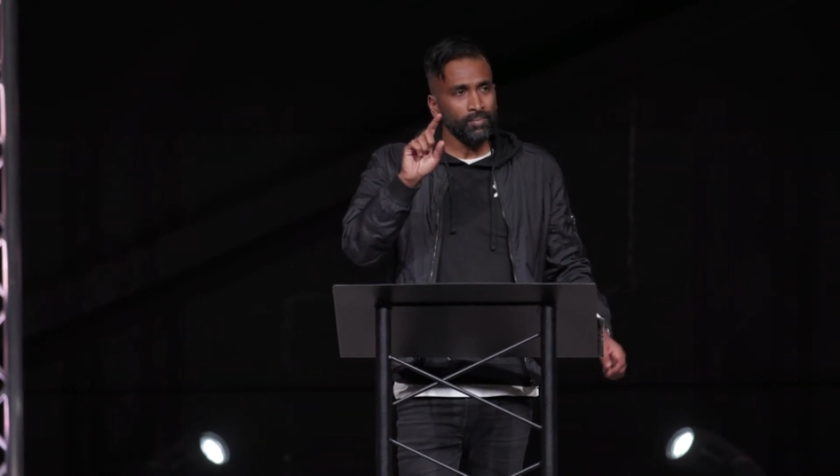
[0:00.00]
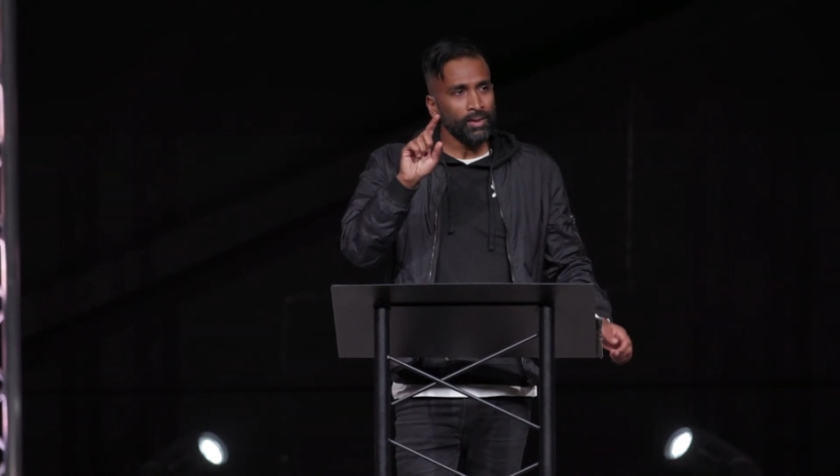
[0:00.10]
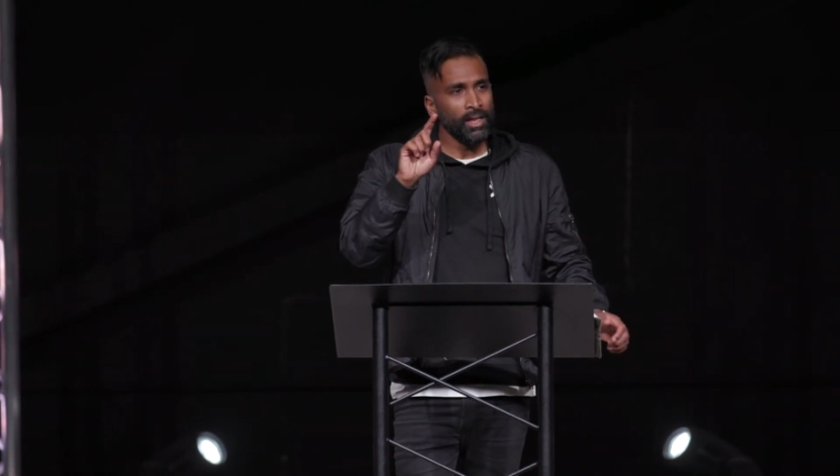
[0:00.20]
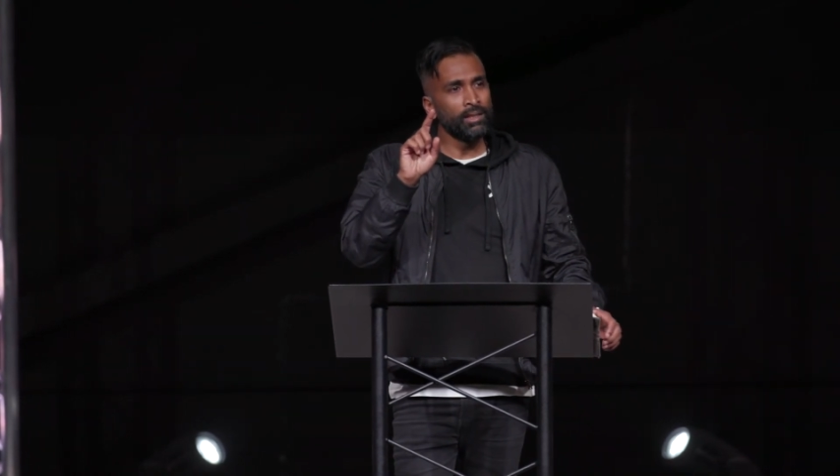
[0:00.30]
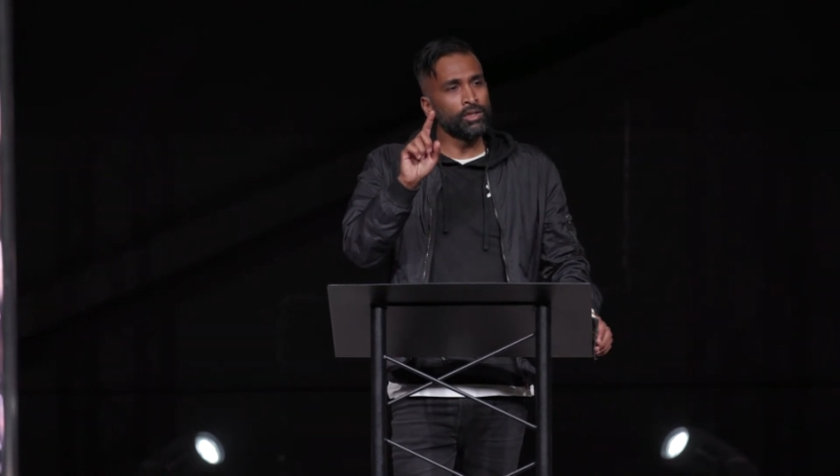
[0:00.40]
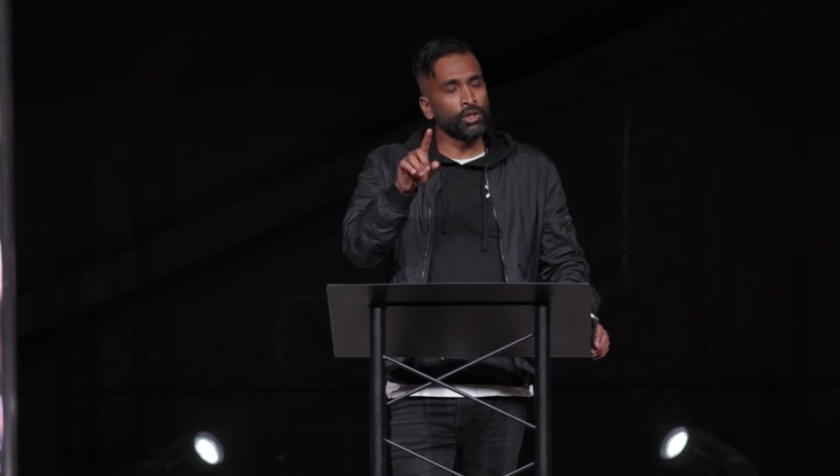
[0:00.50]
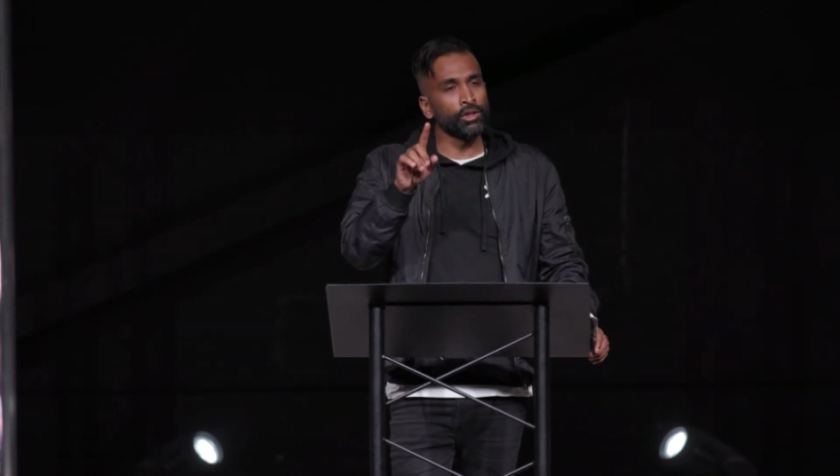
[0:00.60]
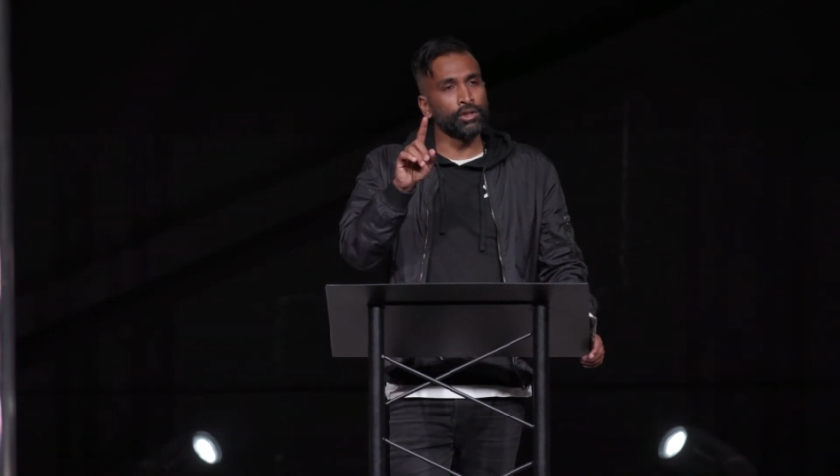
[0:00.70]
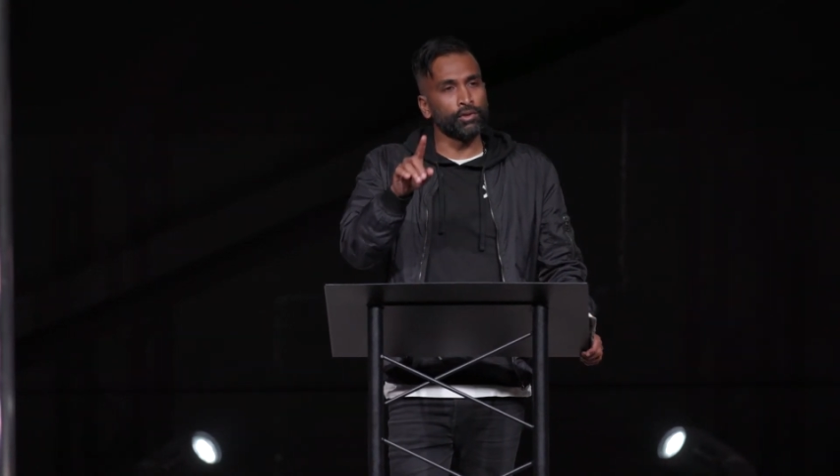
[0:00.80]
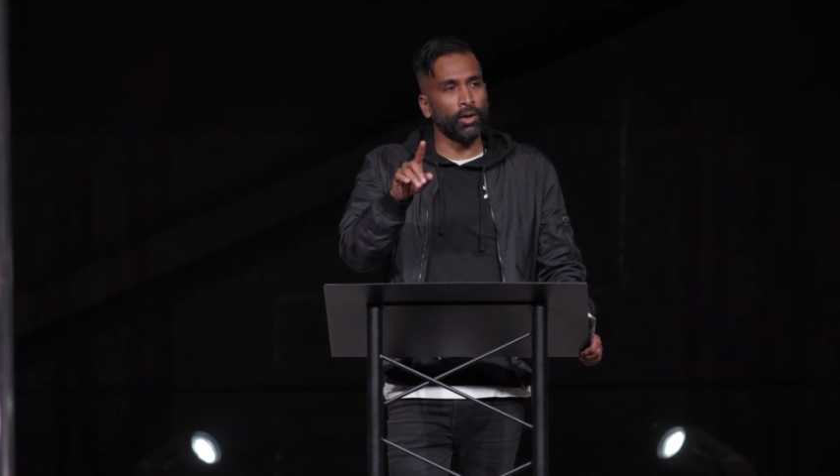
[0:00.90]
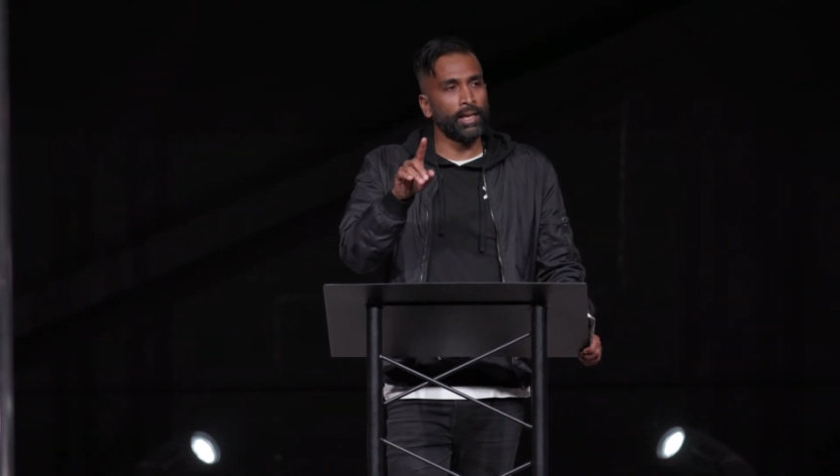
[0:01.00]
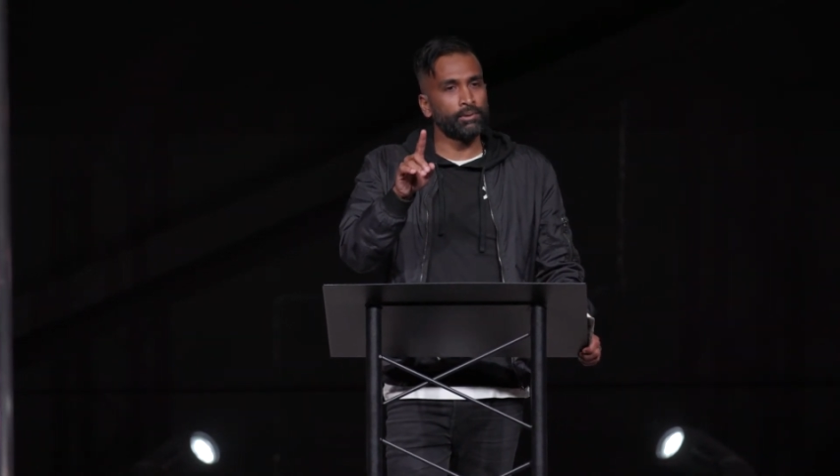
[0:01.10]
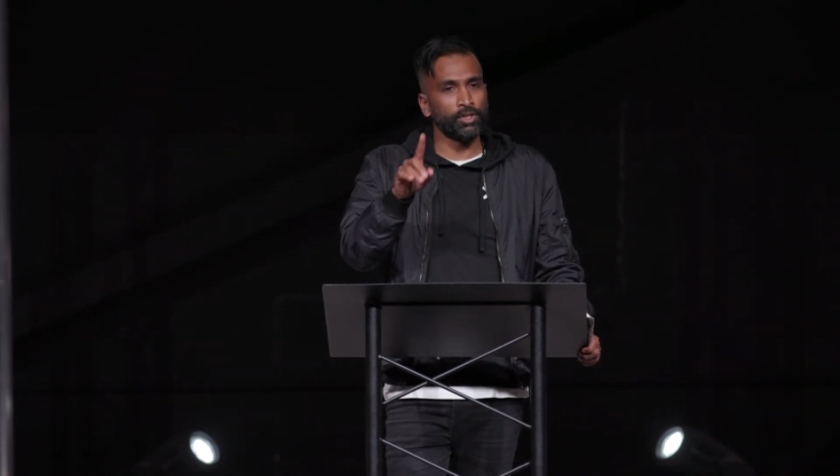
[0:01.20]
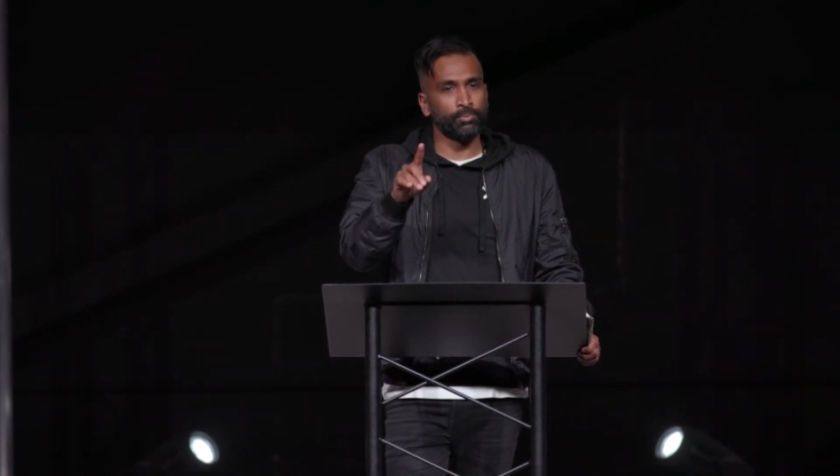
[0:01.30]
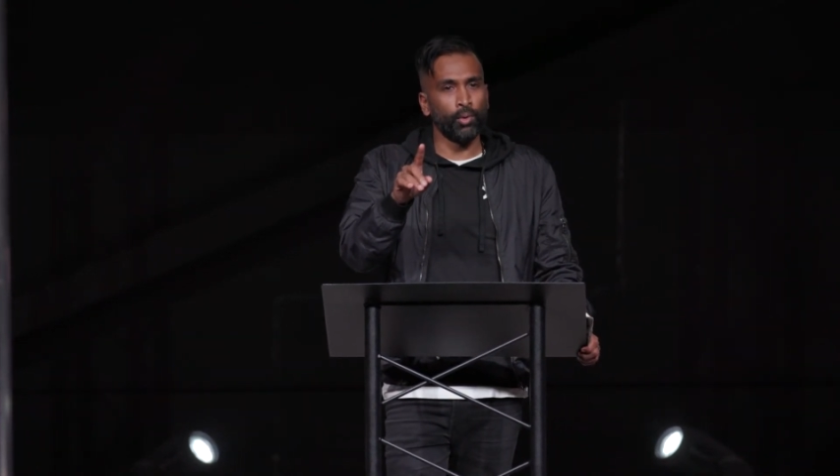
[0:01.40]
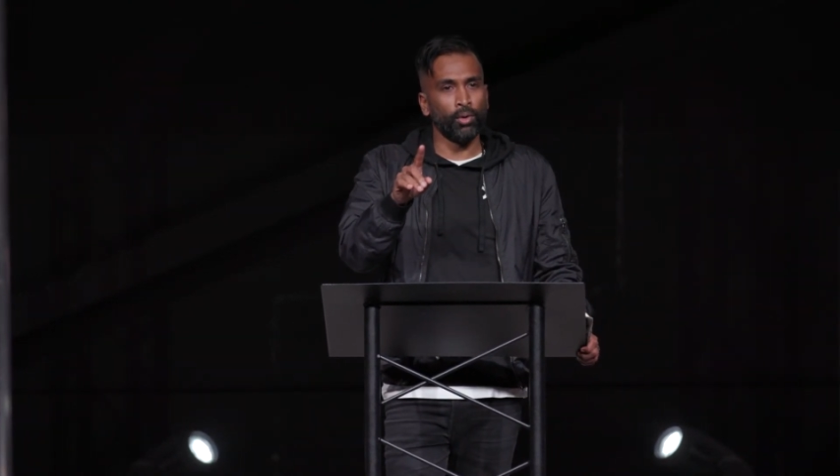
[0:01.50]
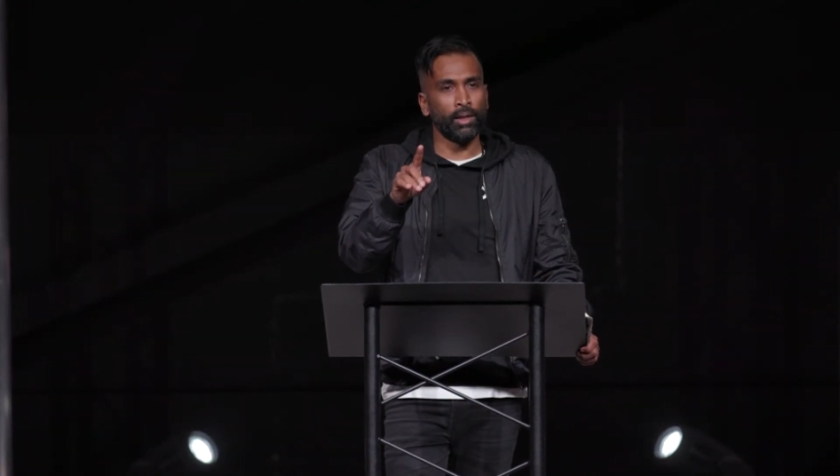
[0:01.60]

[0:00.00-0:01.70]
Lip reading: and the church of Christ was born